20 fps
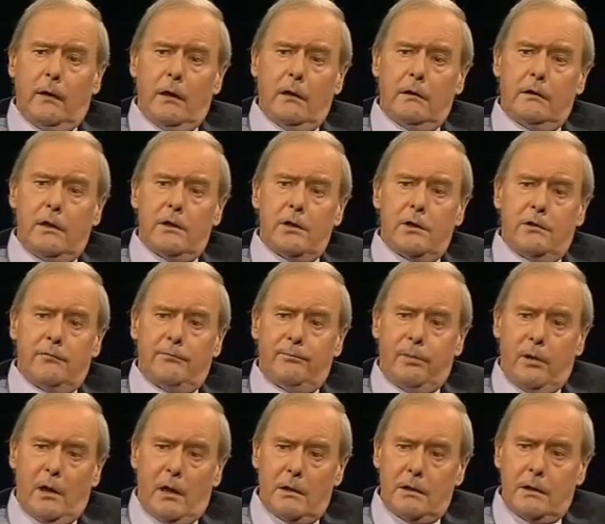the advantage
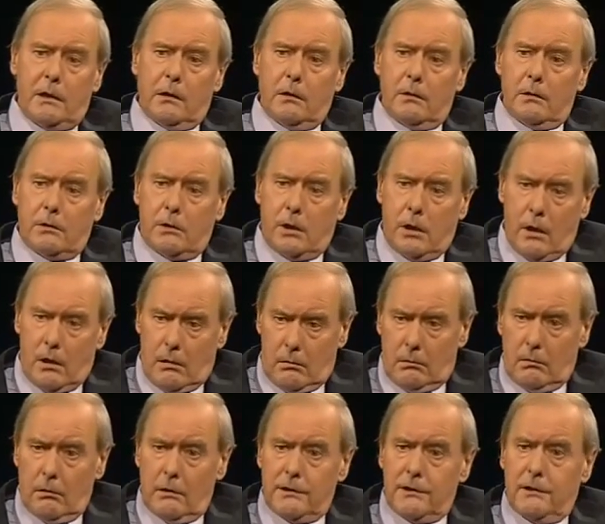of party
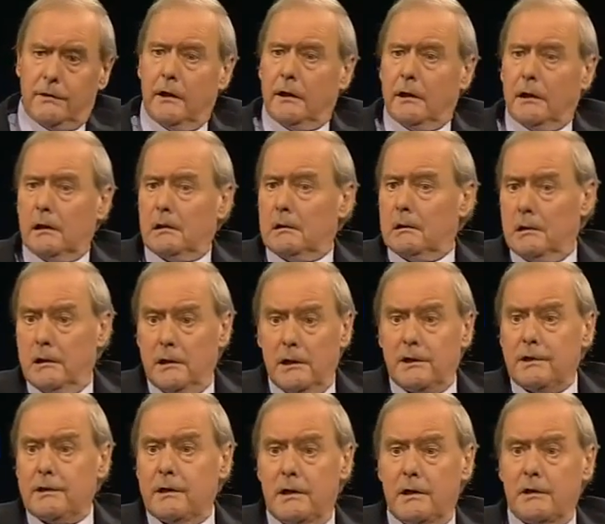control is that at
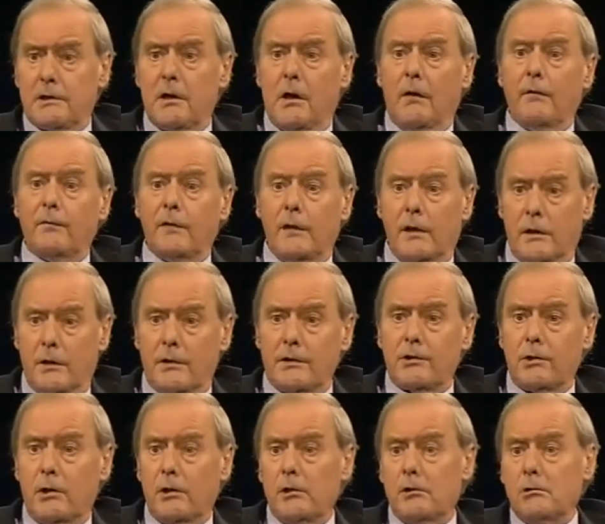least it's
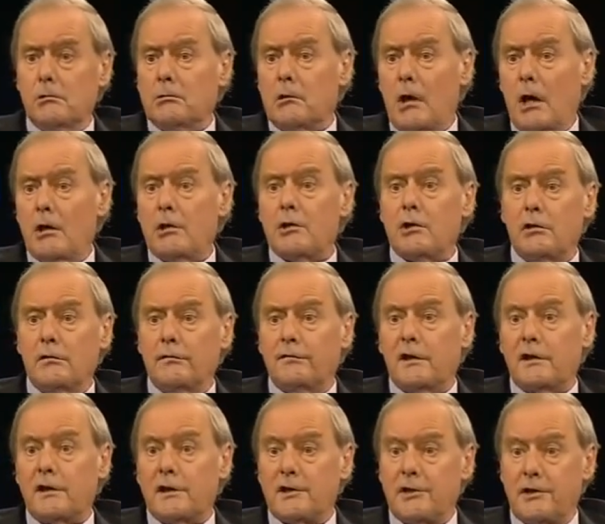obvious who you go to
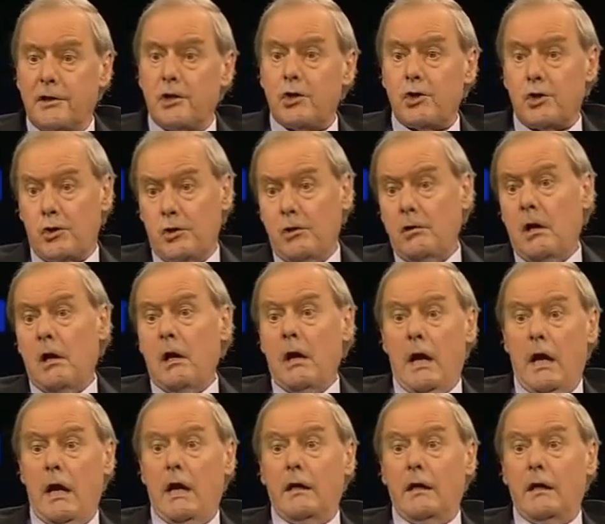for decision,